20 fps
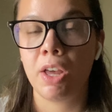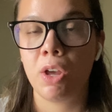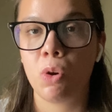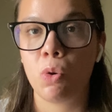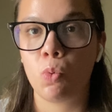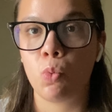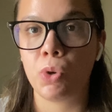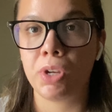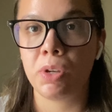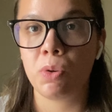
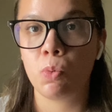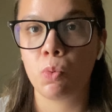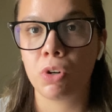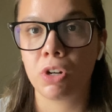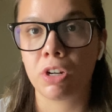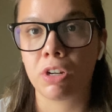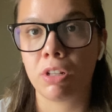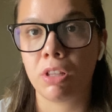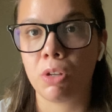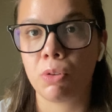We
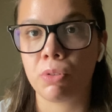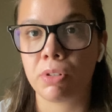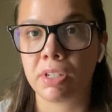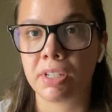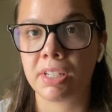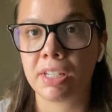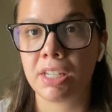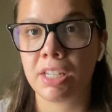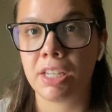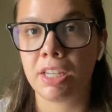work
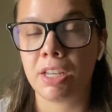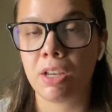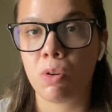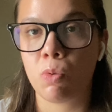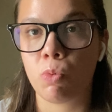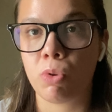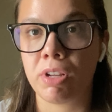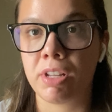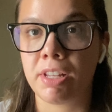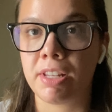closely
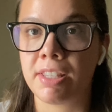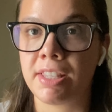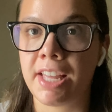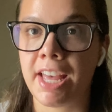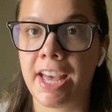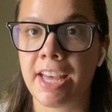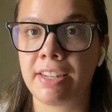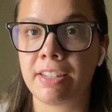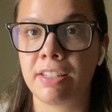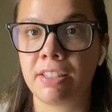with
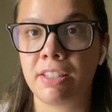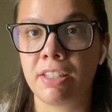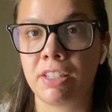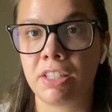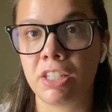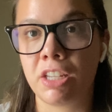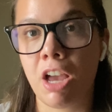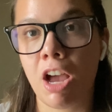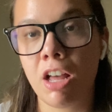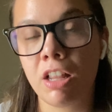
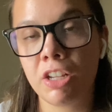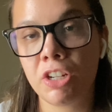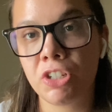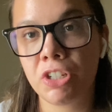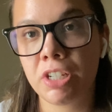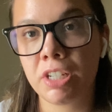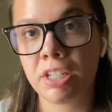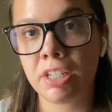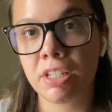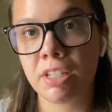
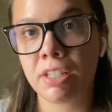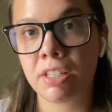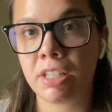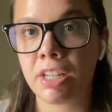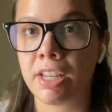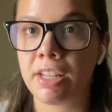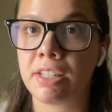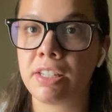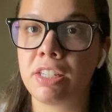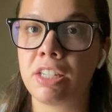anesthesiologists,
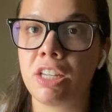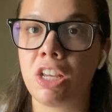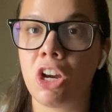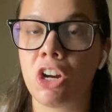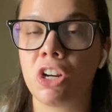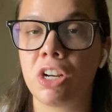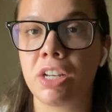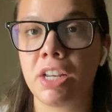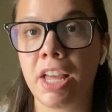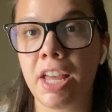
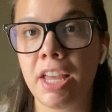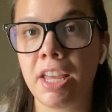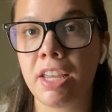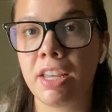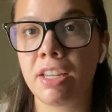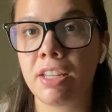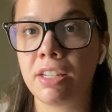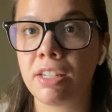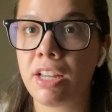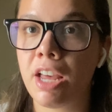
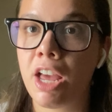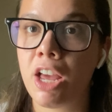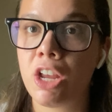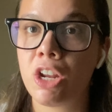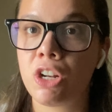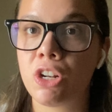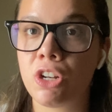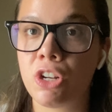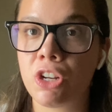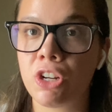CRNAs,
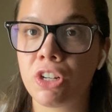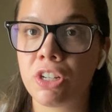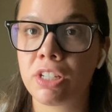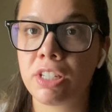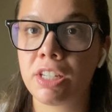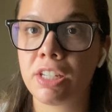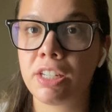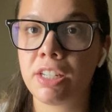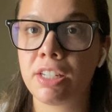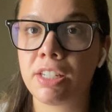
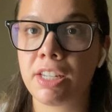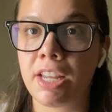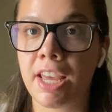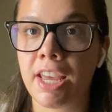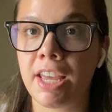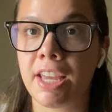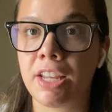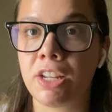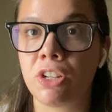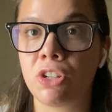nurses,
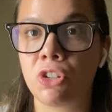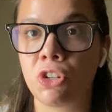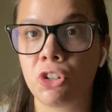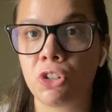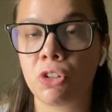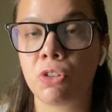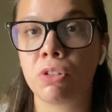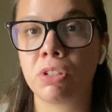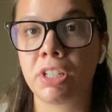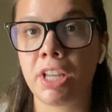and
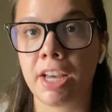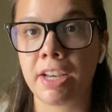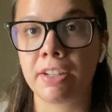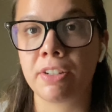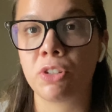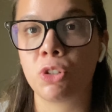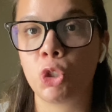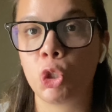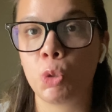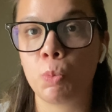surgical
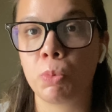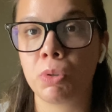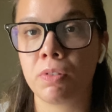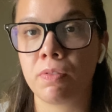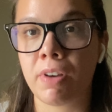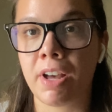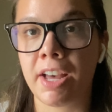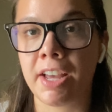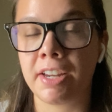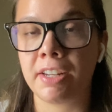techs to
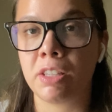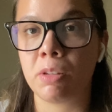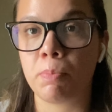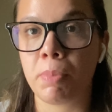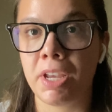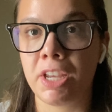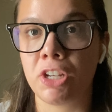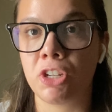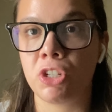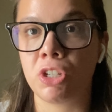provide the
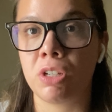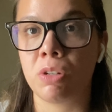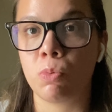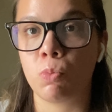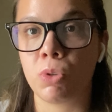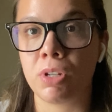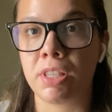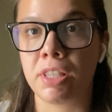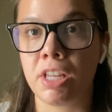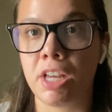patient
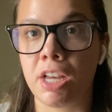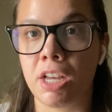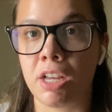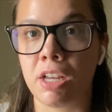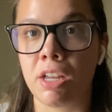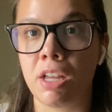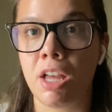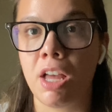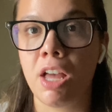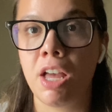with
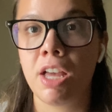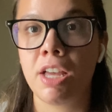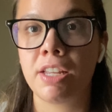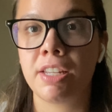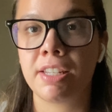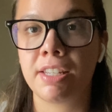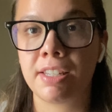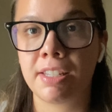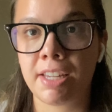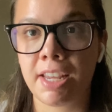a
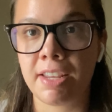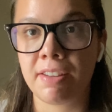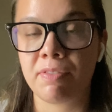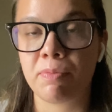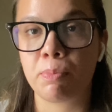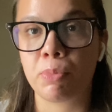safe